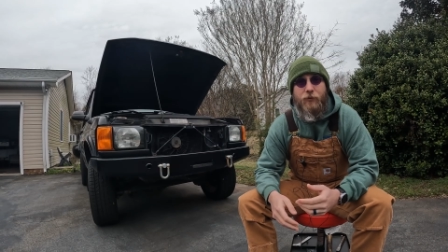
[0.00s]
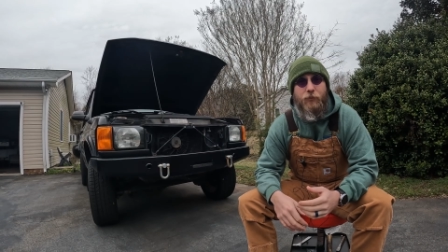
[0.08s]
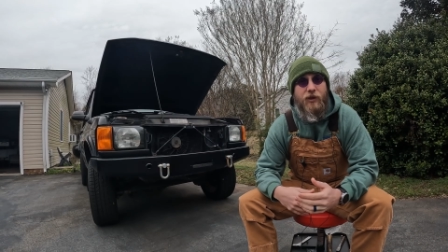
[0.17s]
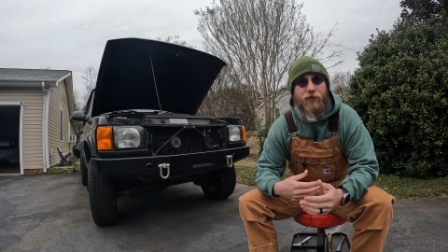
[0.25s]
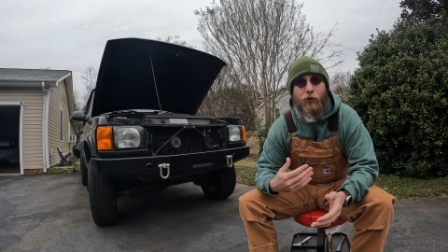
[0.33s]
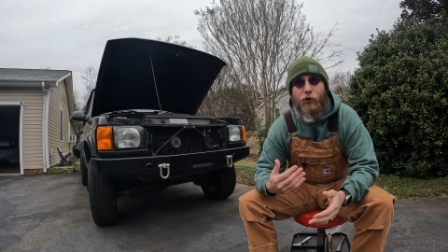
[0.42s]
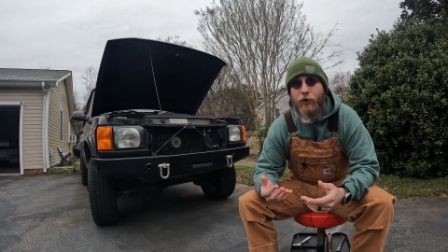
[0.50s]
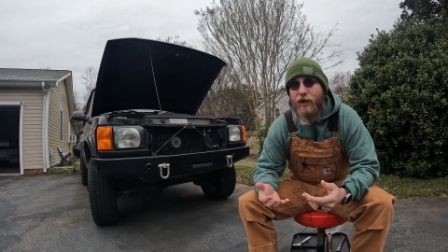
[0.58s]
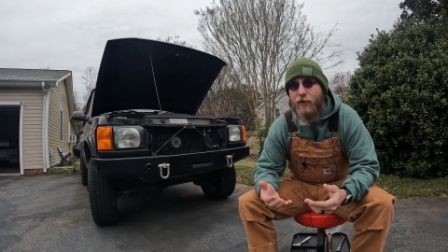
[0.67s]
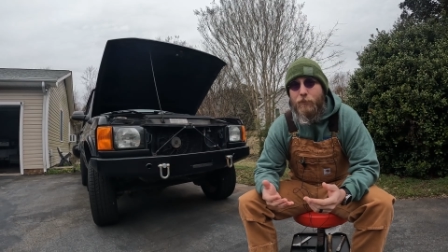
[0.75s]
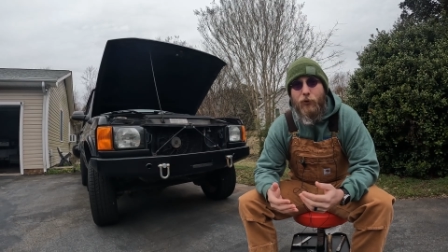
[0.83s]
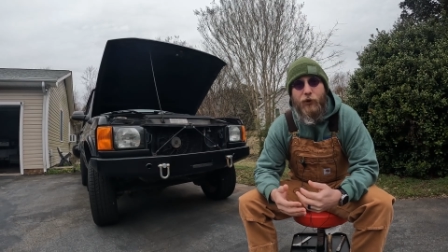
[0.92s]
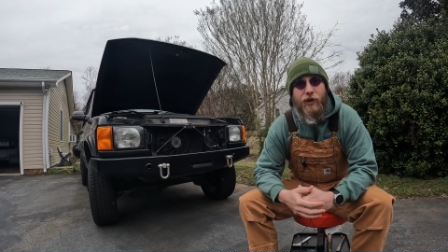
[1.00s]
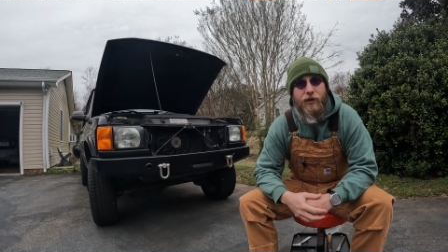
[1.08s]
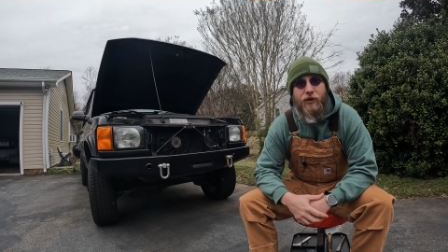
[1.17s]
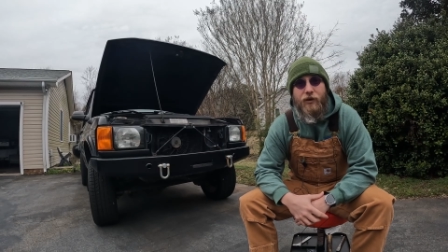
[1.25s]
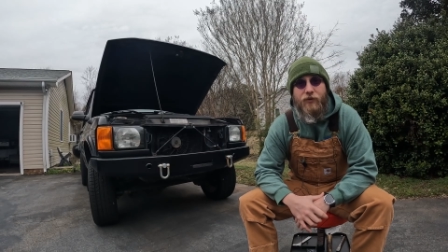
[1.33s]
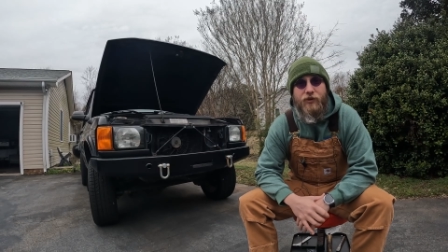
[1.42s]
give a little input
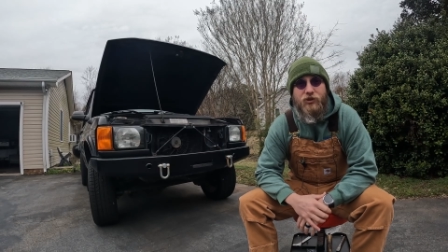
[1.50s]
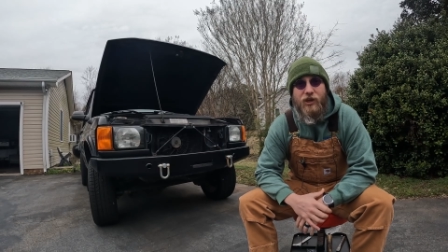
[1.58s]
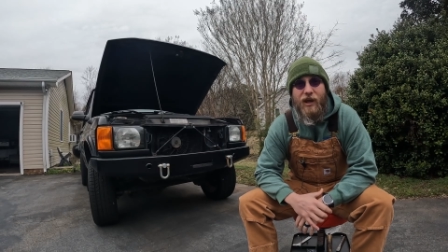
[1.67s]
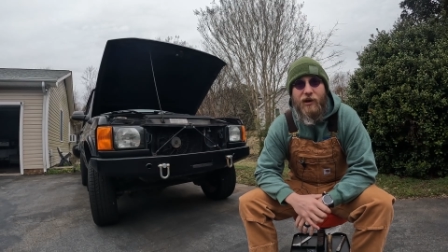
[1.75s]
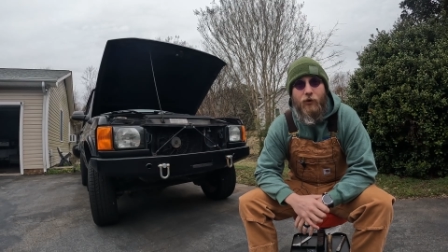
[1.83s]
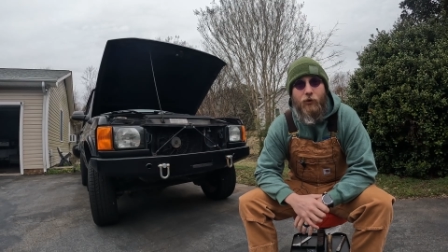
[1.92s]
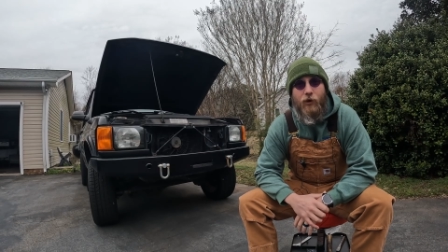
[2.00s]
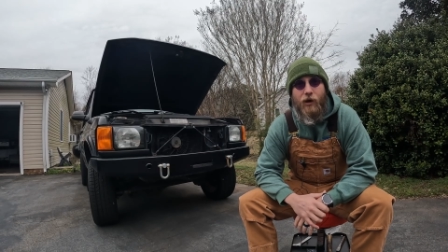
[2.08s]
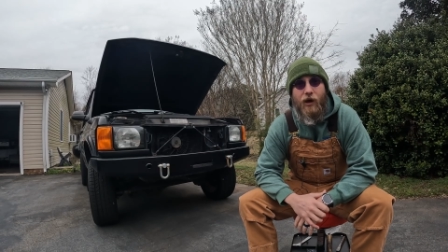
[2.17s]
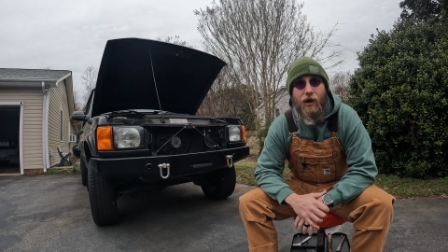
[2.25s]
in the channel.